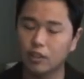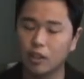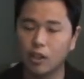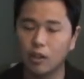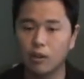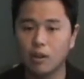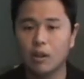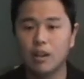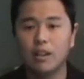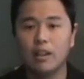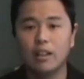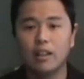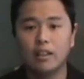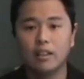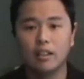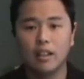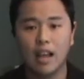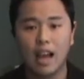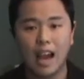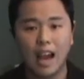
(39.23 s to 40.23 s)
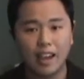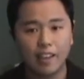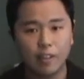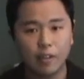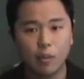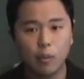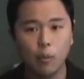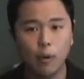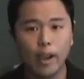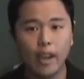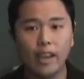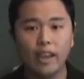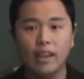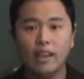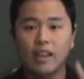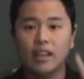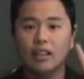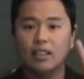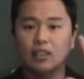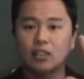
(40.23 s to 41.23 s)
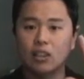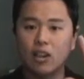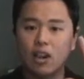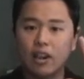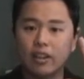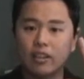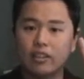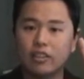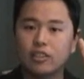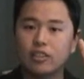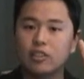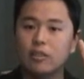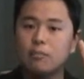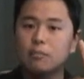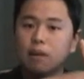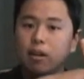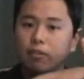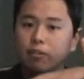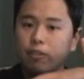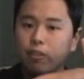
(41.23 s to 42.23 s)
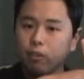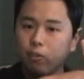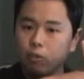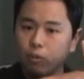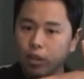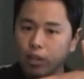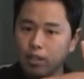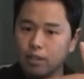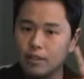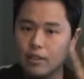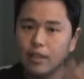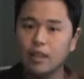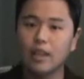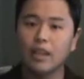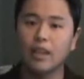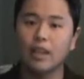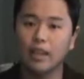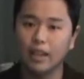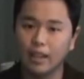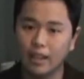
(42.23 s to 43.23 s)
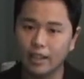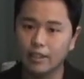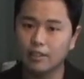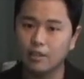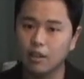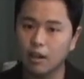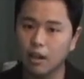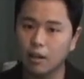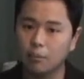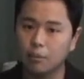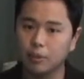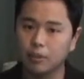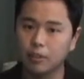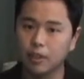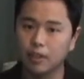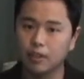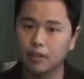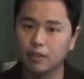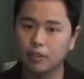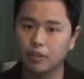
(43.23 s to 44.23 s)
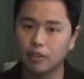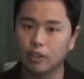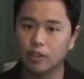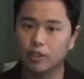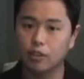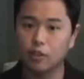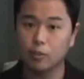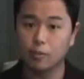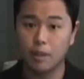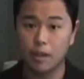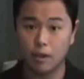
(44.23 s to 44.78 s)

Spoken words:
So either way, as long as it's above the wrist, it is carpal tunnel syndrome.